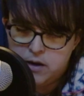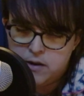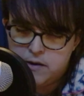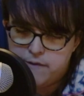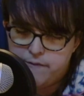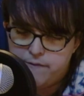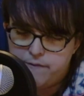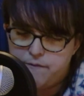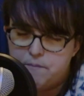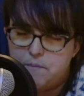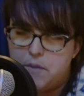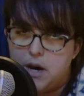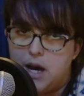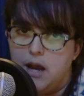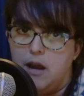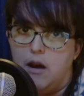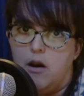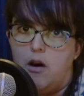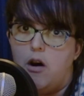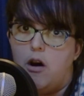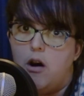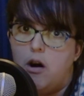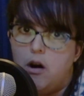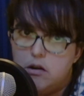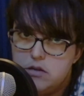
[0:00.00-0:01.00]
of my
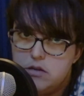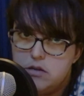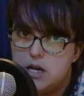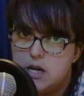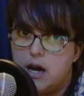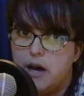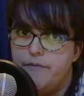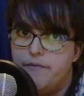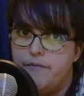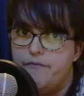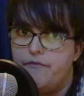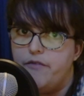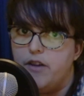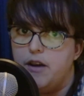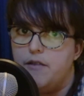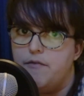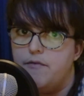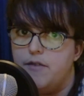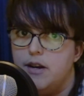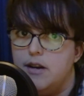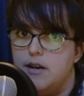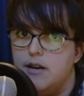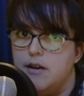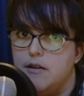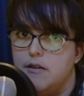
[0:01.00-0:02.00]
all-time
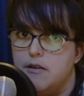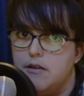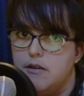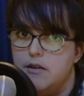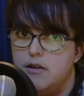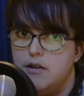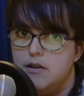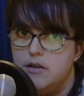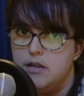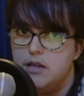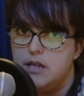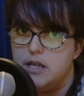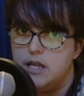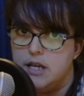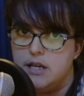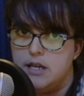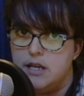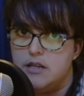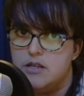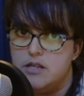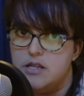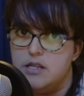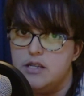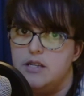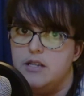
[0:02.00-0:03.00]
favorite
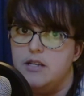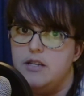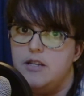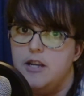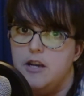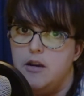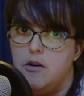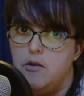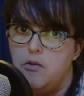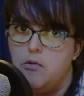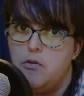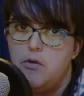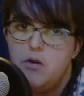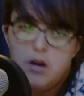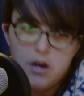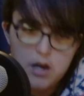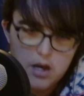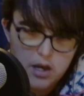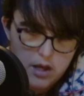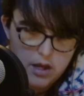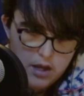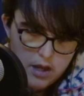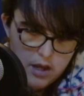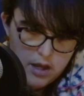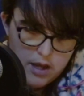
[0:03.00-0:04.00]
things to do
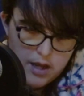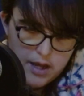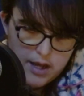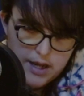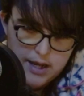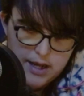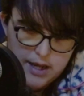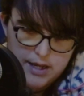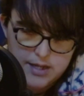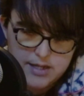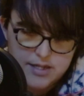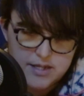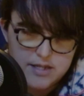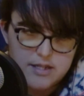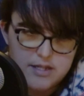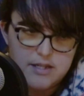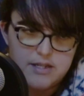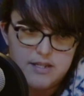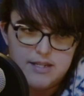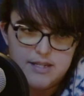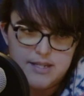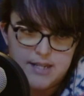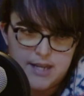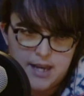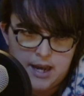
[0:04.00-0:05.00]
is
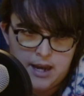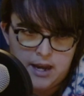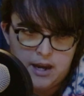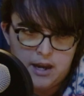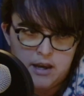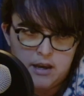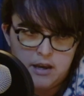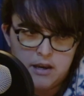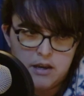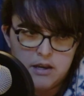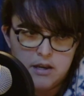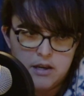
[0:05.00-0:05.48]
sing.